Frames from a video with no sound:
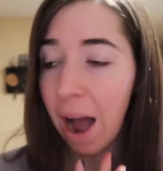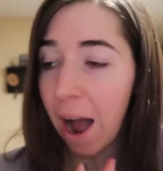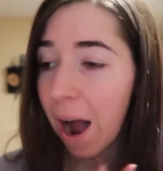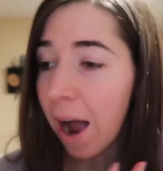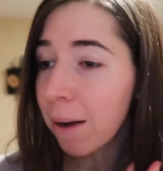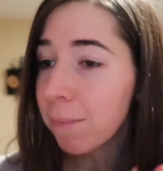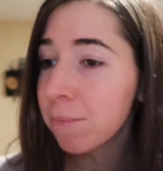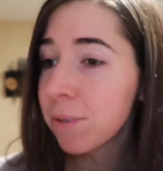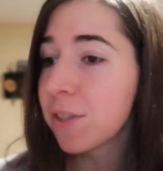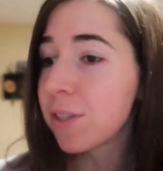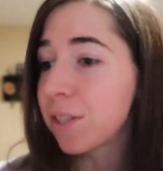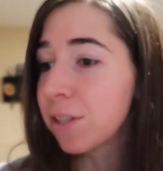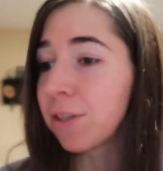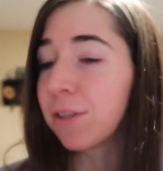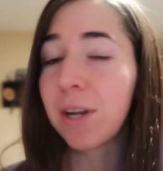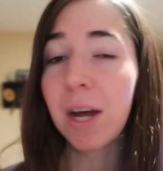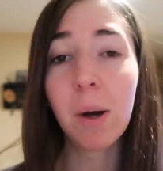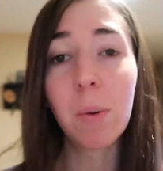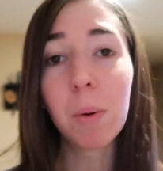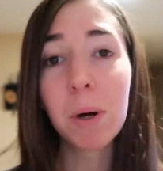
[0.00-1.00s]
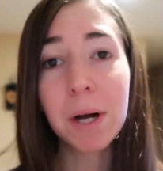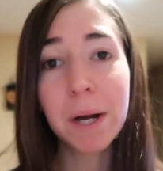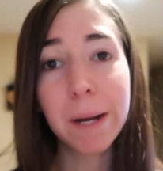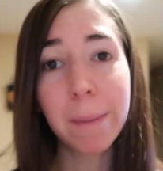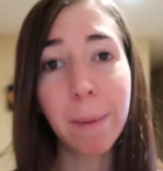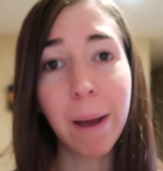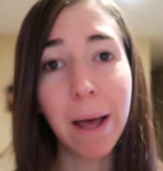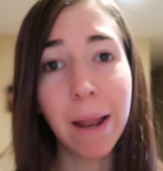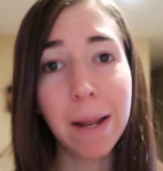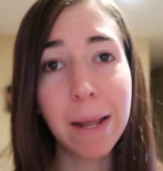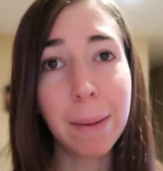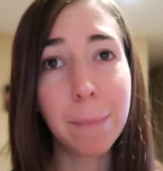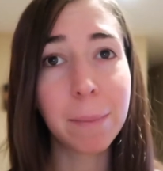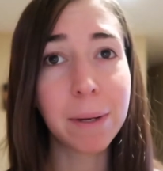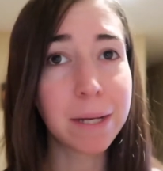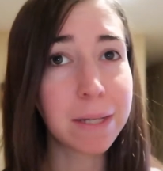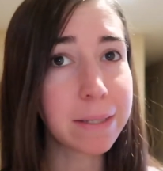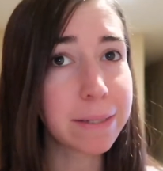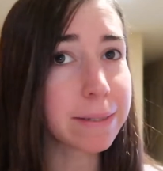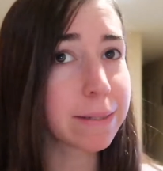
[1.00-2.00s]
I'm still not worried about it
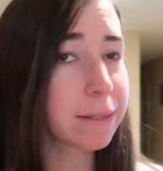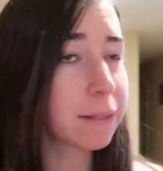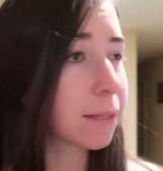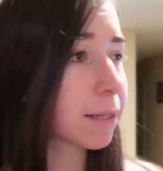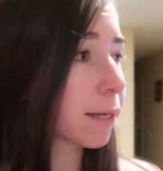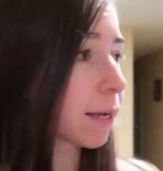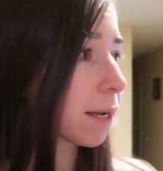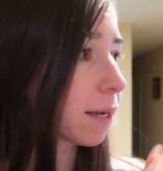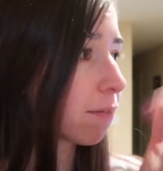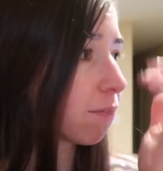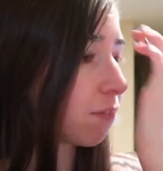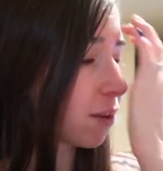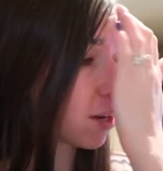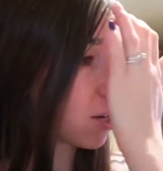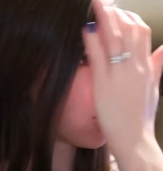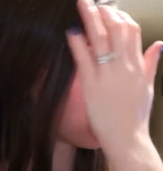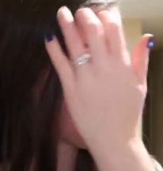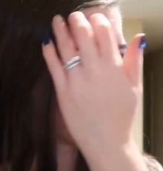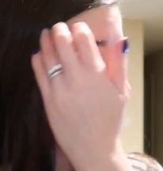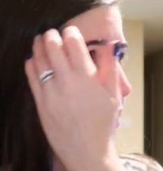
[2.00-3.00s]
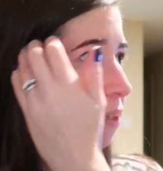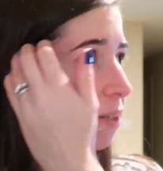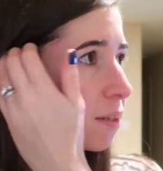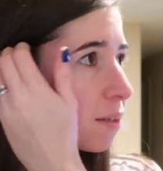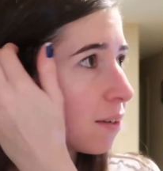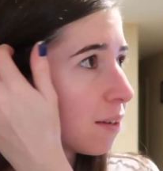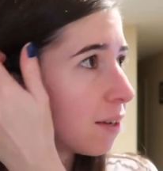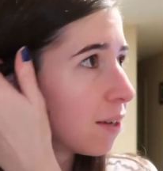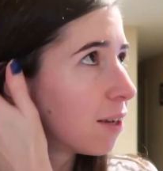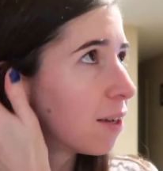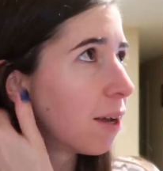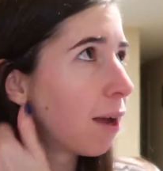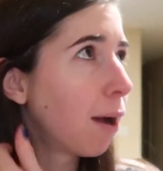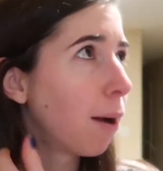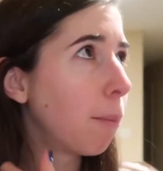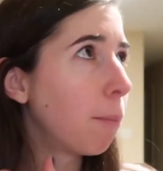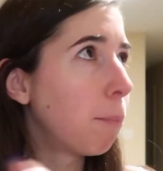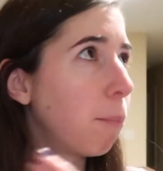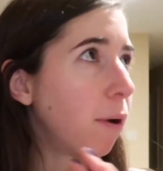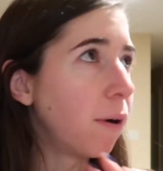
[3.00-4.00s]
because I still think I can finish it
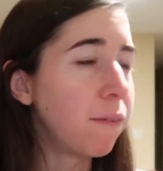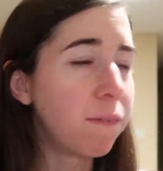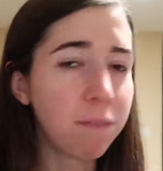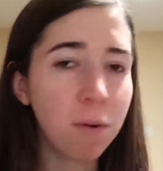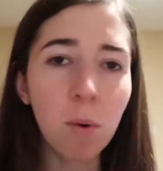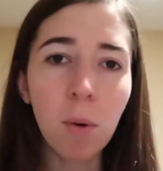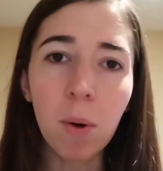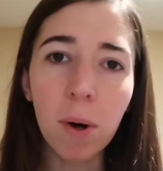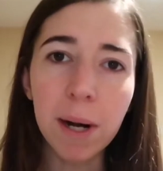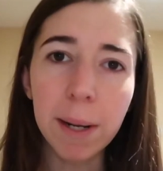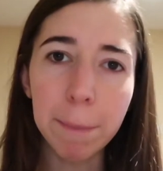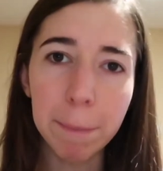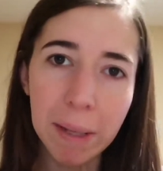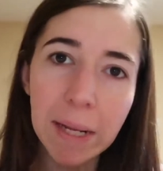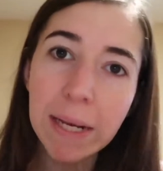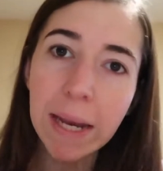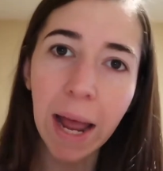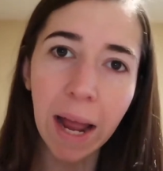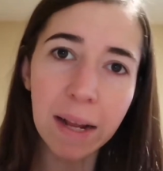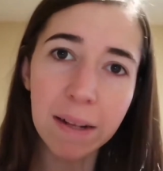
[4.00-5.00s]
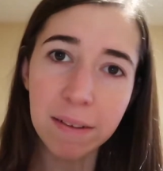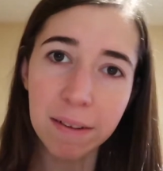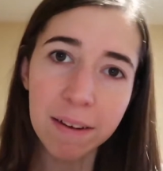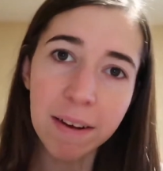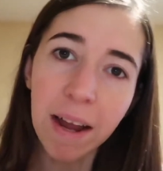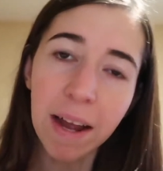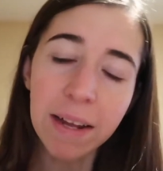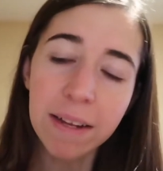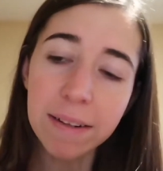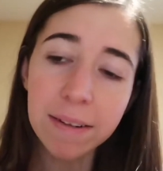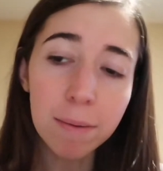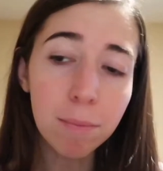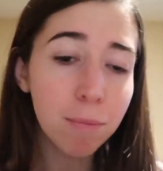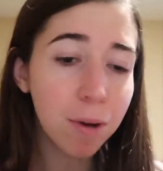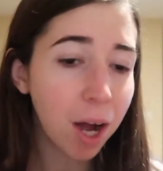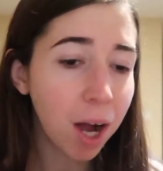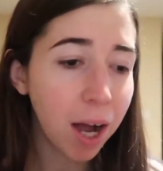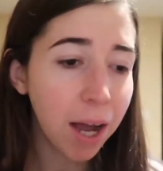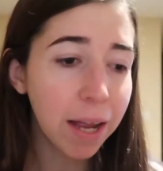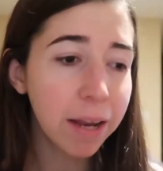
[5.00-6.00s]
before midnight tonight. I'm
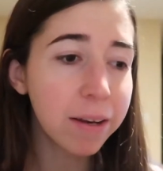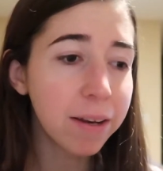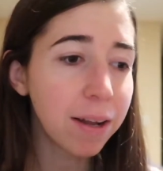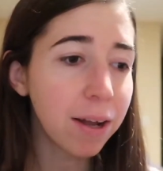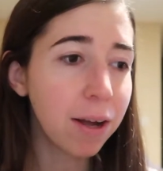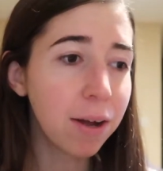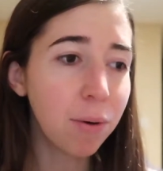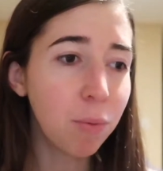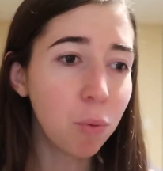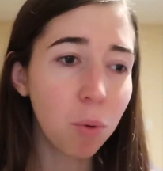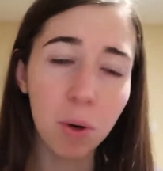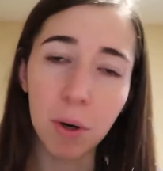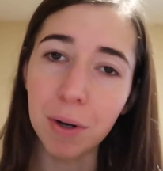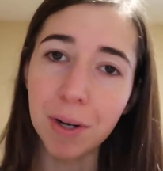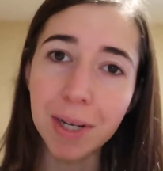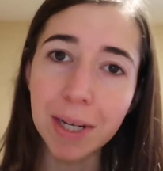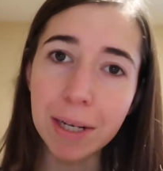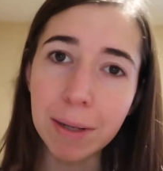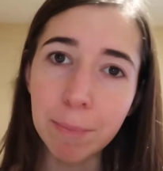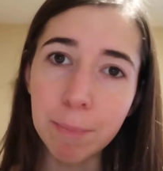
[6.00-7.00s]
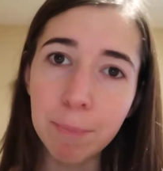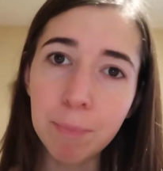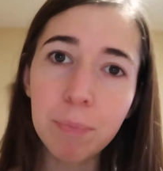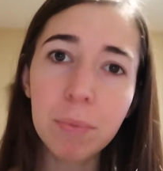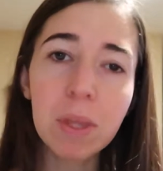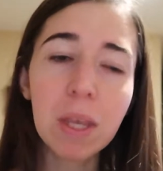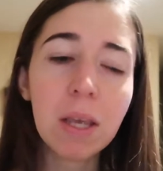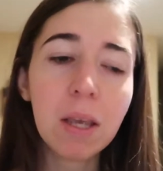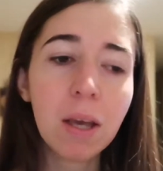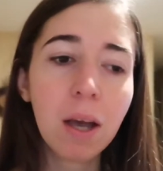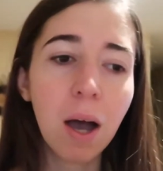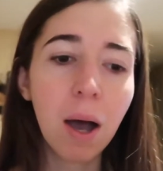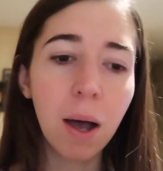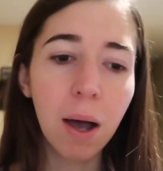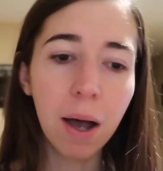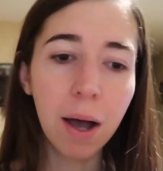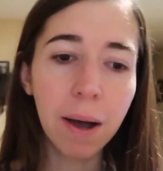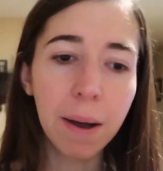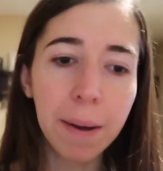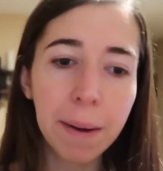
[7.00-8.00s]
not worried.
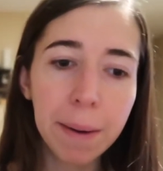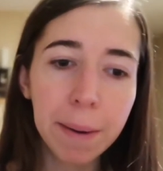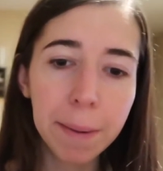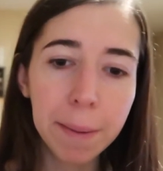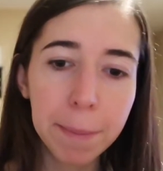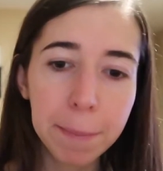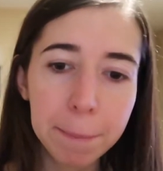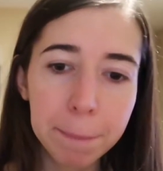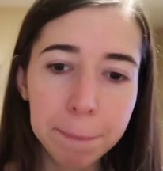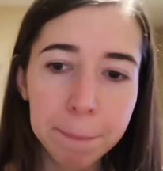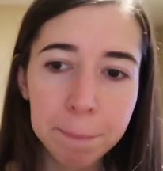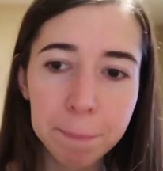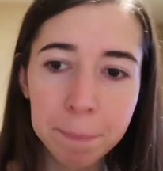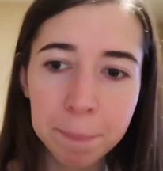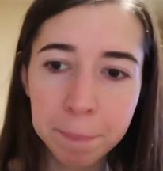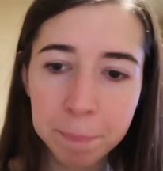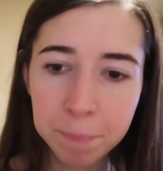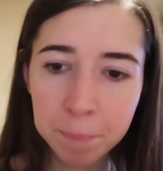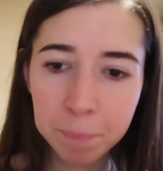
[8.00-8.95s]
My